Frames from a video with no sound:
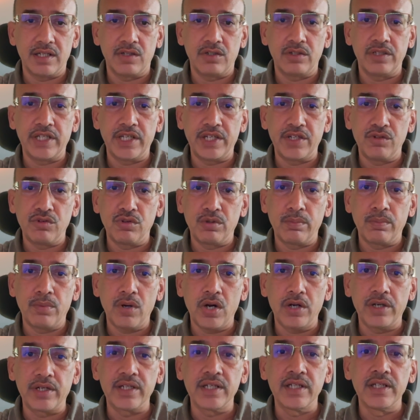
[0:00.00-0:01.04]
tenure
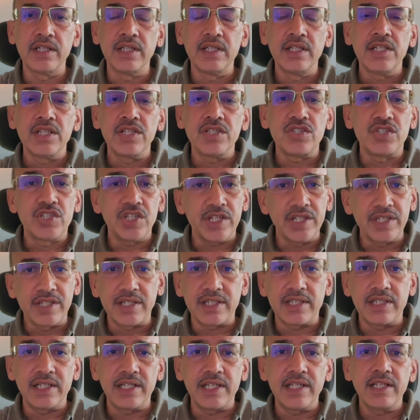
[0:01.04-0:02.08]
bond,
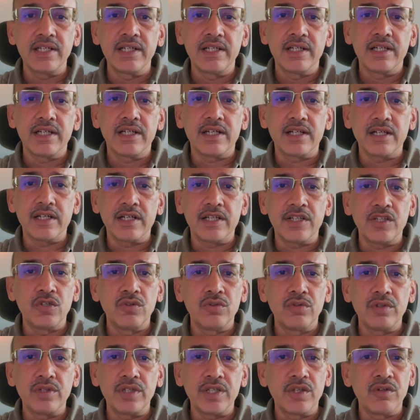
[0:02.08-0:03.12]
generally
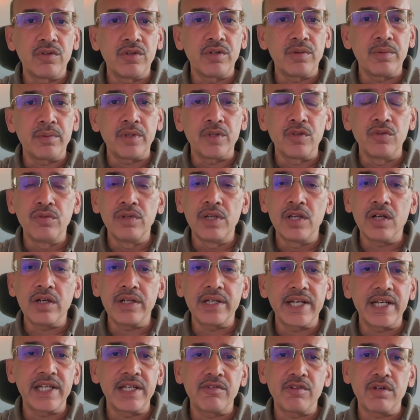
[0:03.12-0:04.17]
you will not
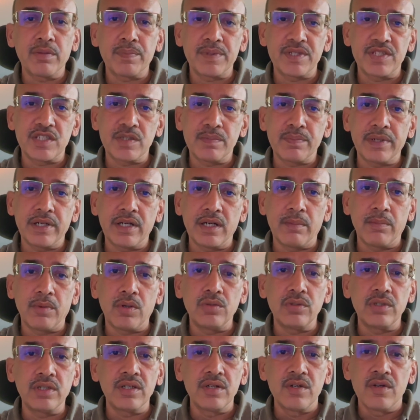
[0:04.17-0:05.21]
get your principal
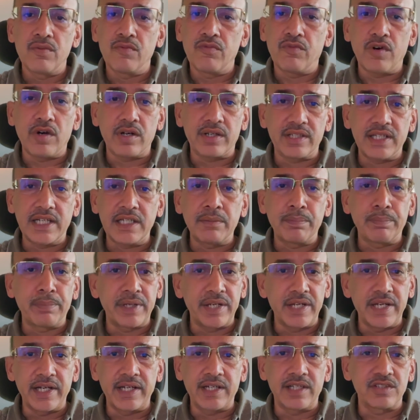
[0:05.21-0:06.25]
amount for that
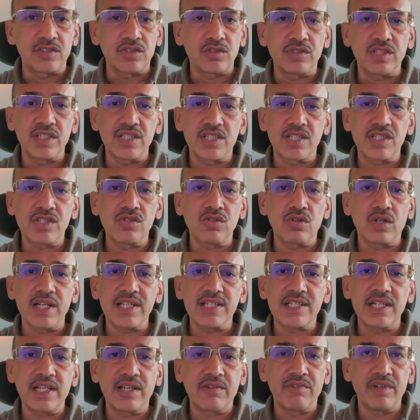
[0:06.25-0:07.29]
period. So this is known as
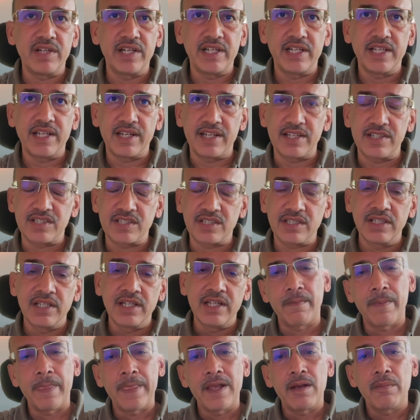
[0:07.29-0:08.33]
liquidity risk.
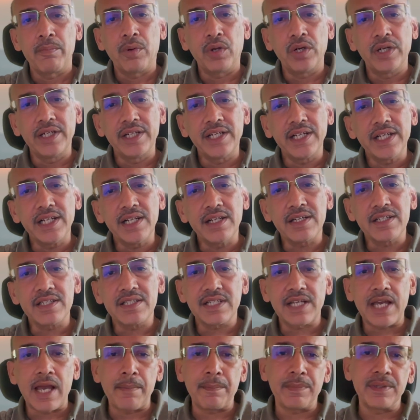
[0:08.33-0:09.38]
Political
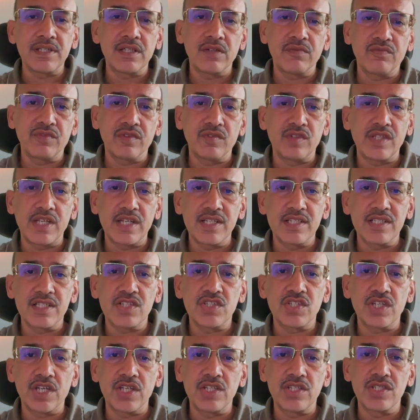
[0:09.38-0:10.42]
risk happen if there is a
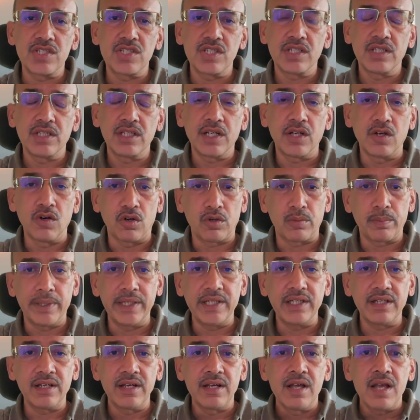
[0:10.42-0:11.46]
change in the
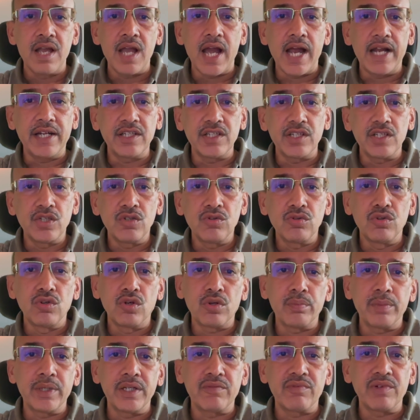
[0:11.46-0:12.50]
government and the new
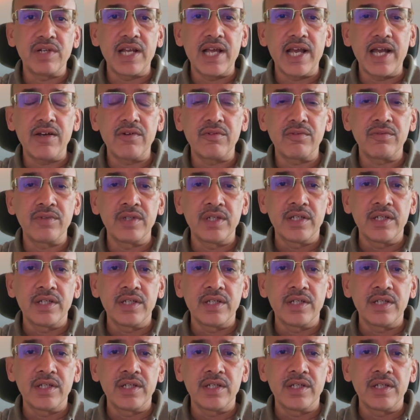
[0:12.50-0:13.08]
government will have